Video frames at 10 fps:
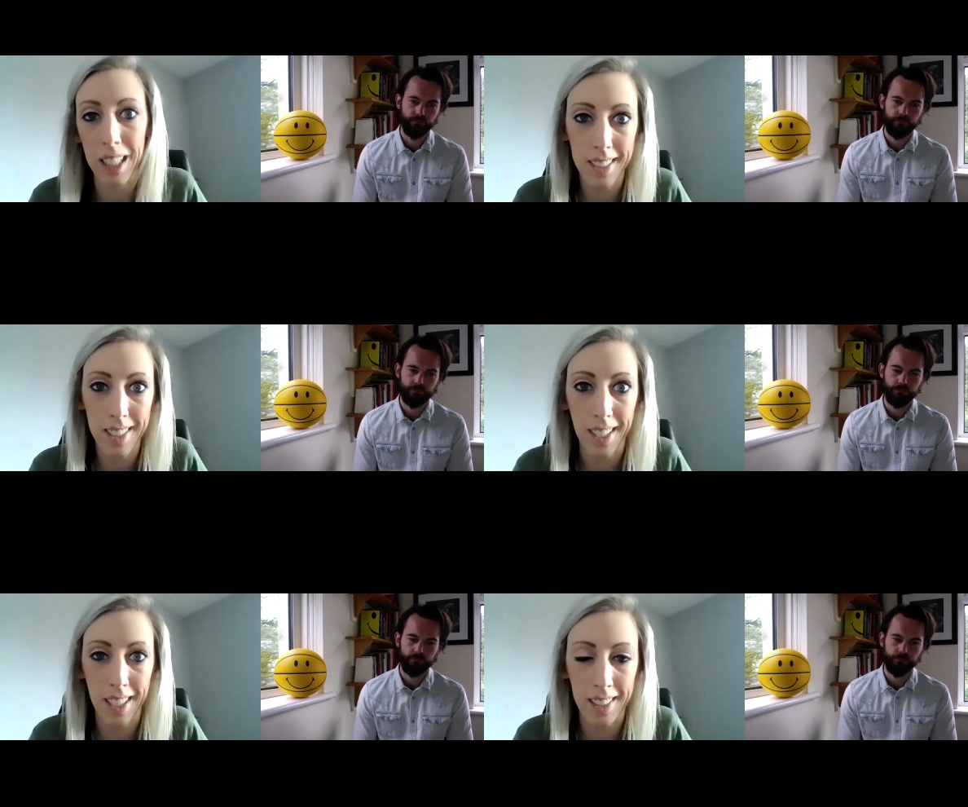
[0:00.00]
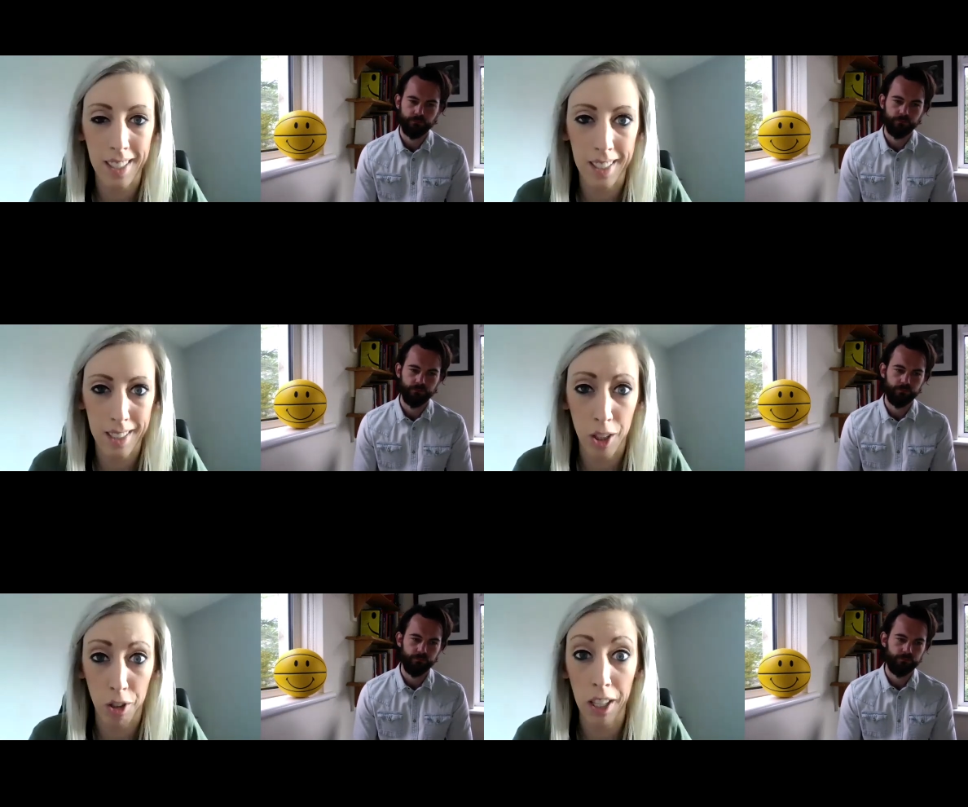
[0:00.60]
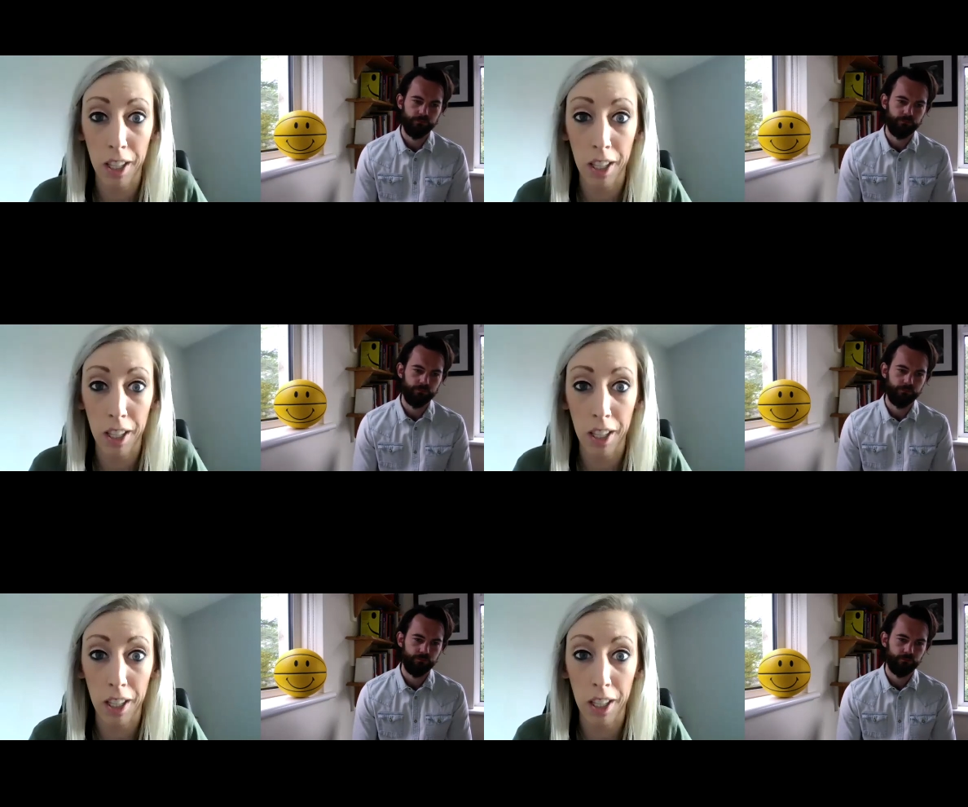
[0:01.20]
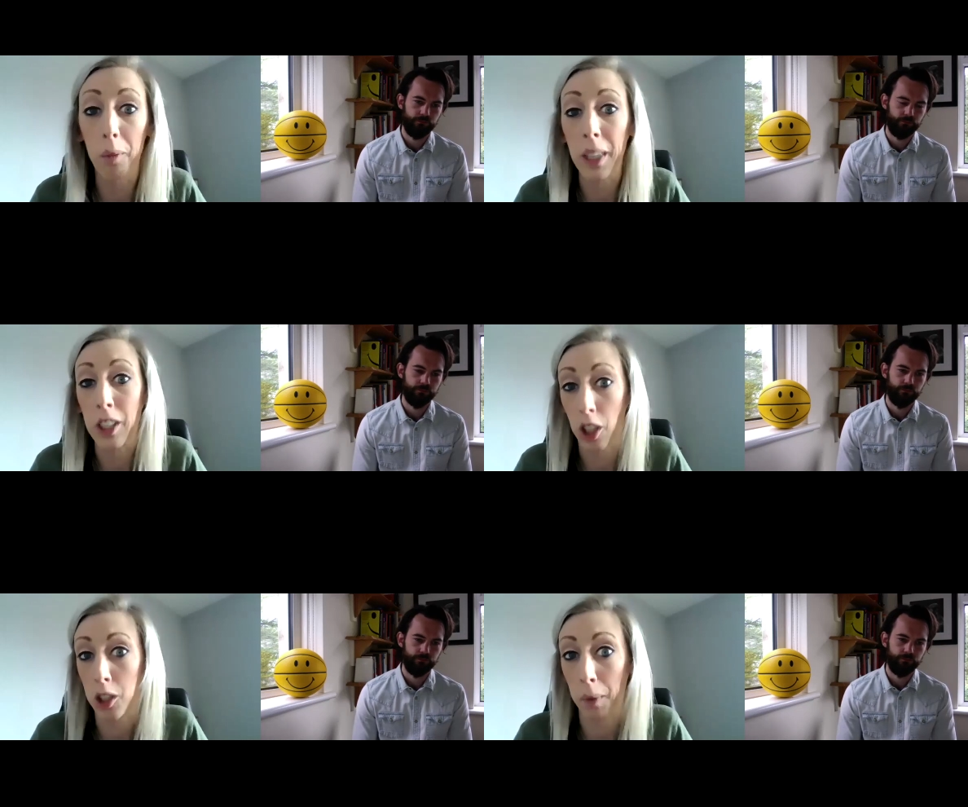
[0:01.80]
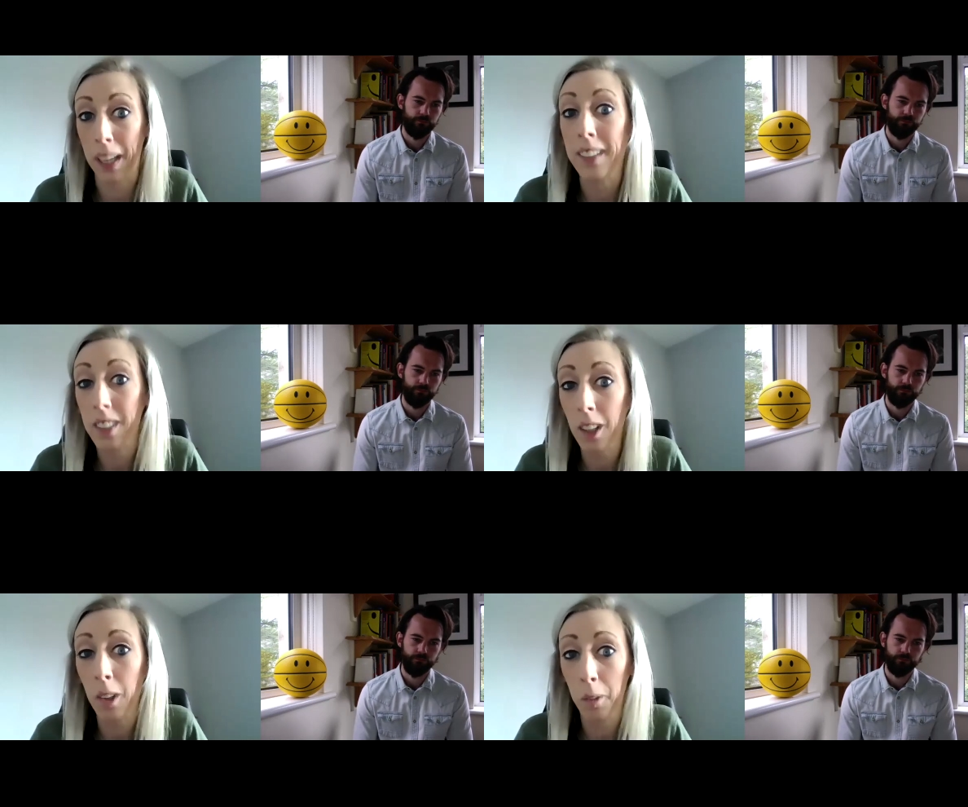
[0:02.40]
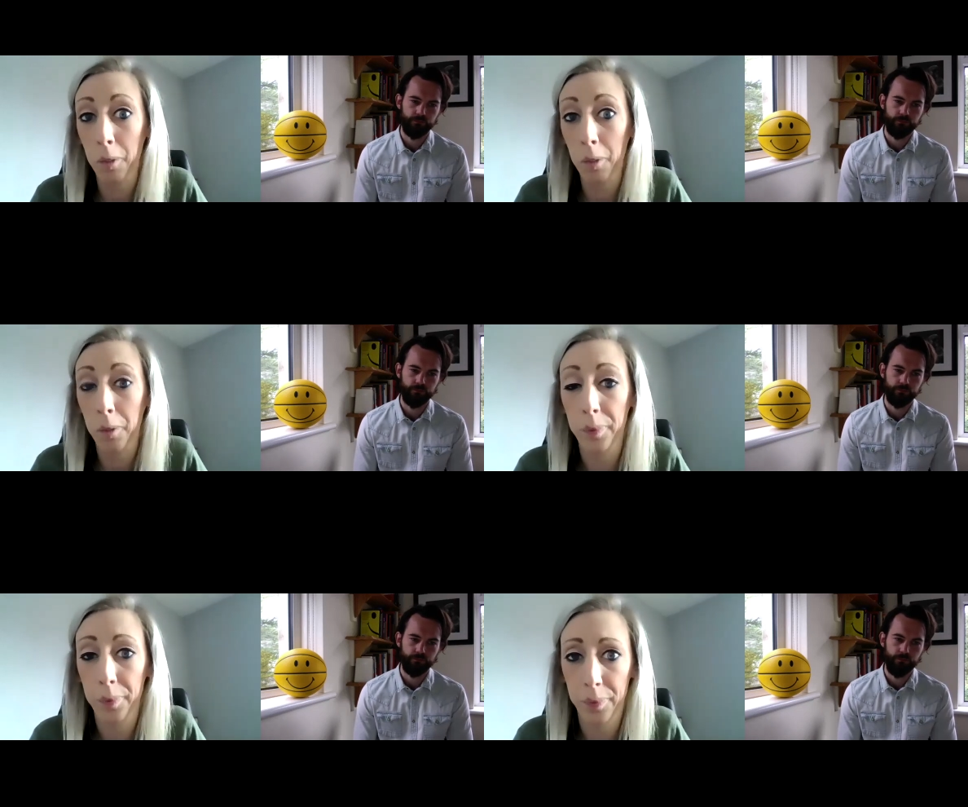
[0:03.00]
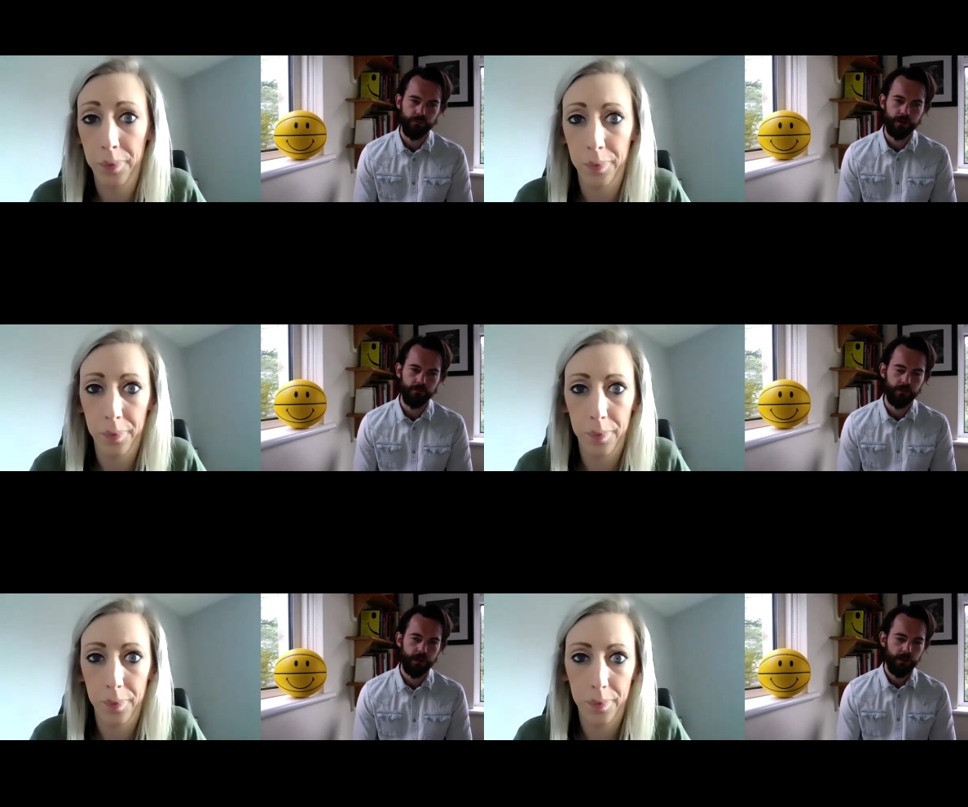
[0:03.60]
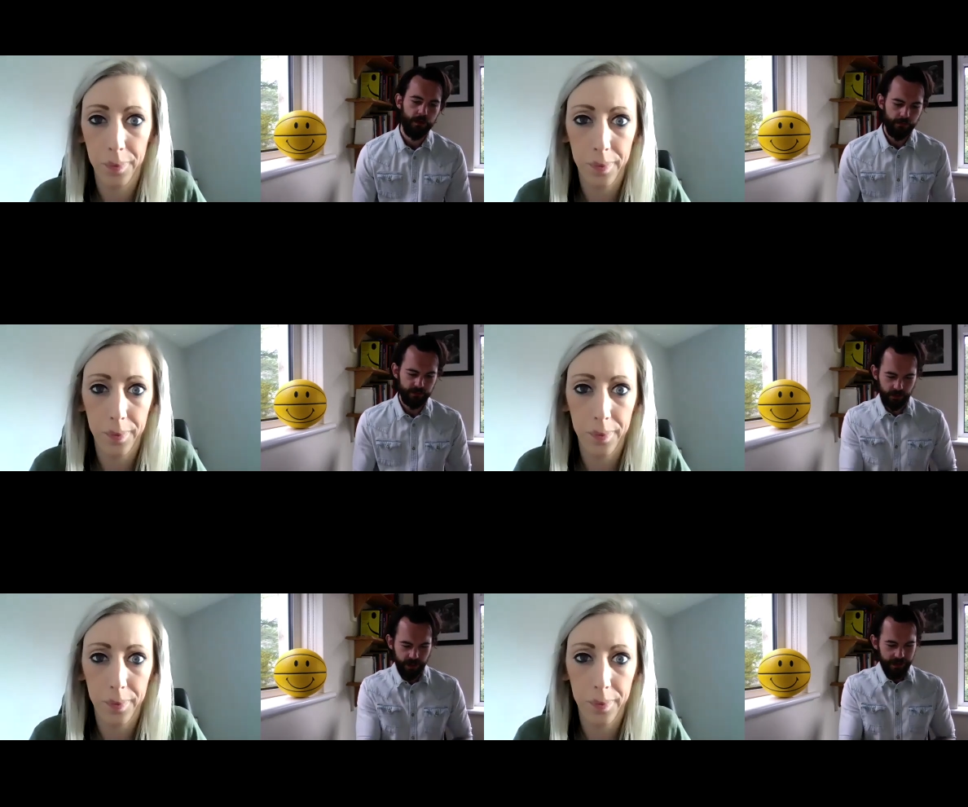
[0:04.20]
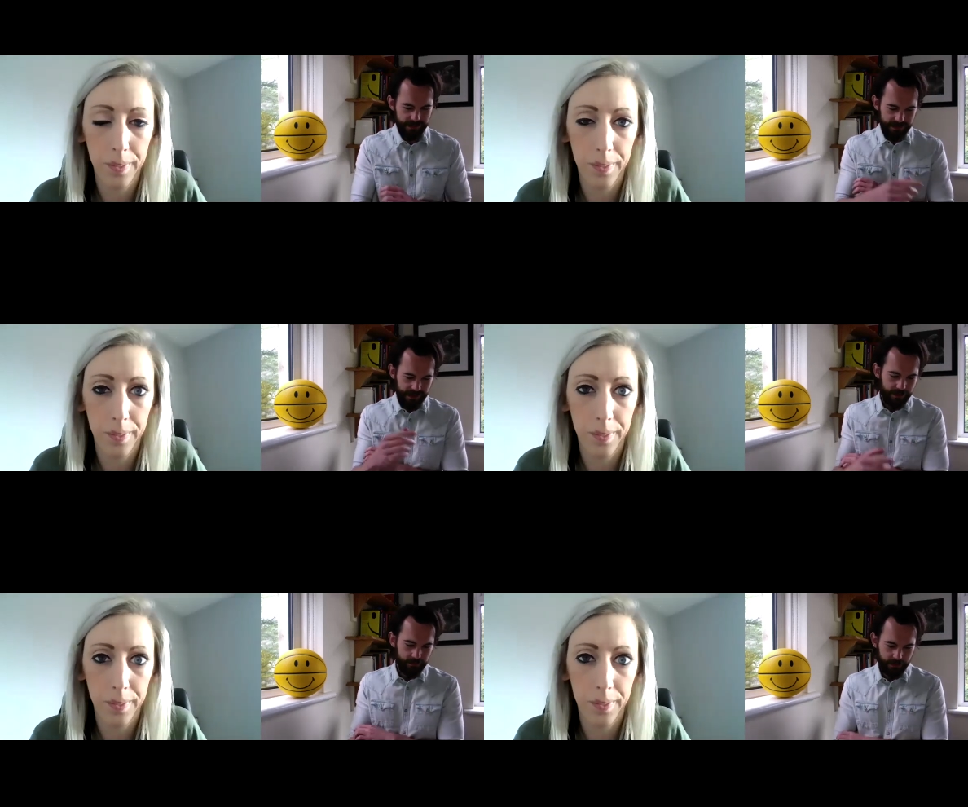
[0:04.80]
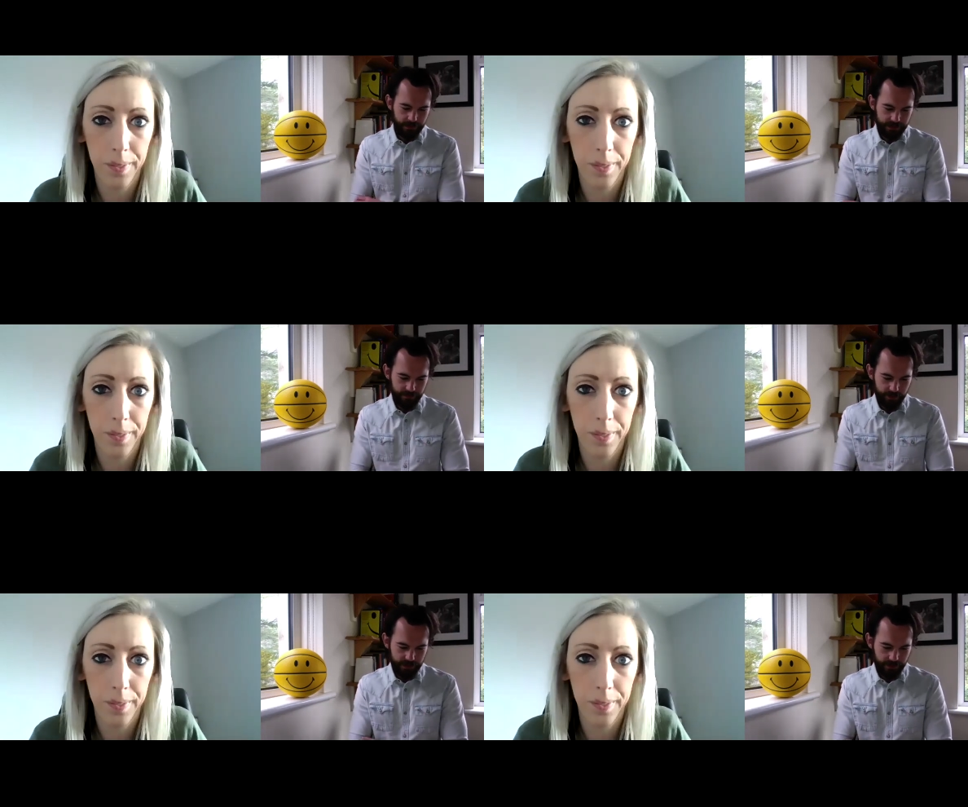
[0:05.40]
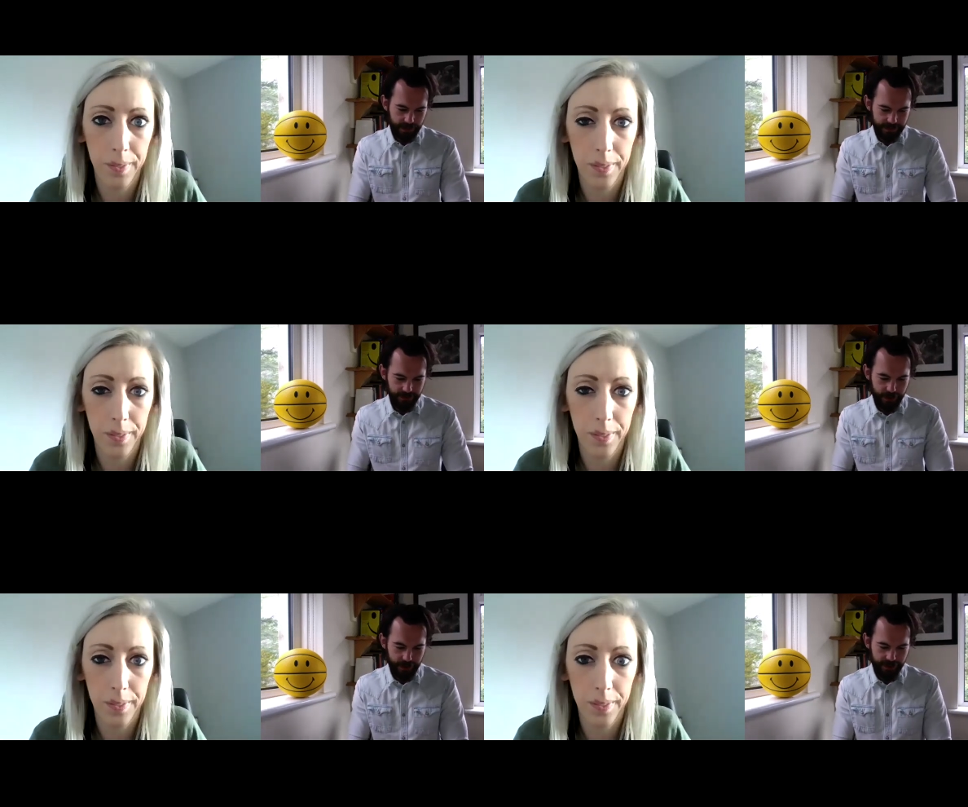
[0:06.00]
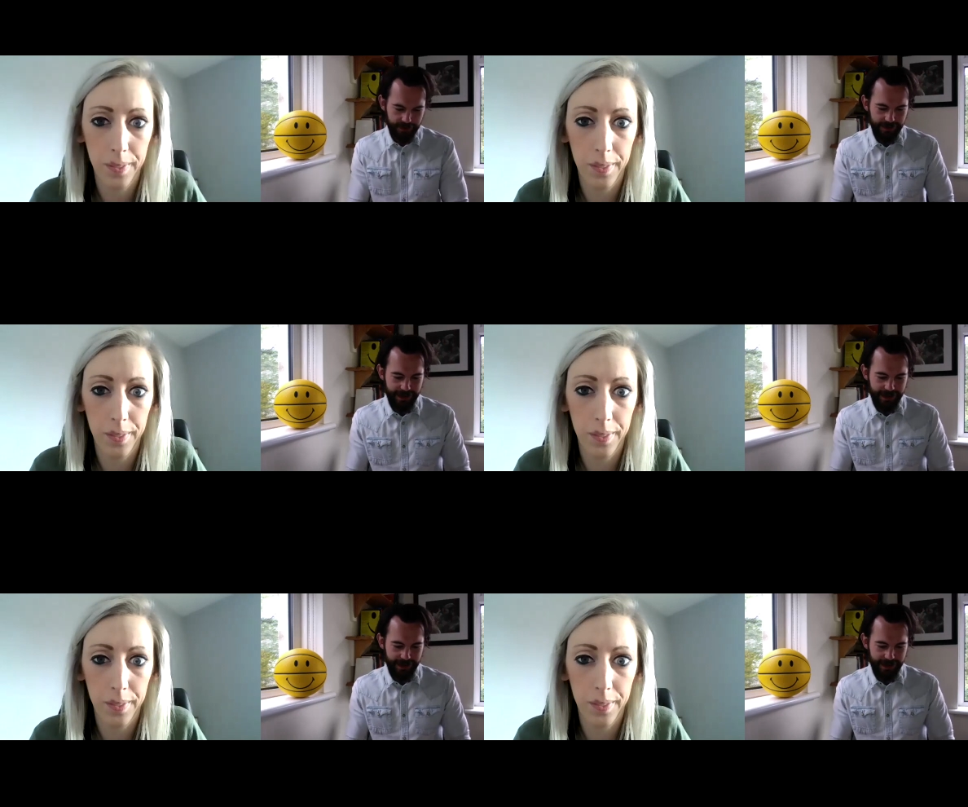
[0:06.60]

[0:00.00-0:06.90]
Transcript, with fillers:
Speaker 1: in this in this situation, and not be judgmental.
Speaker 2: Yeah. I was going to ask this later, but I suppose I'll ask it now. Then,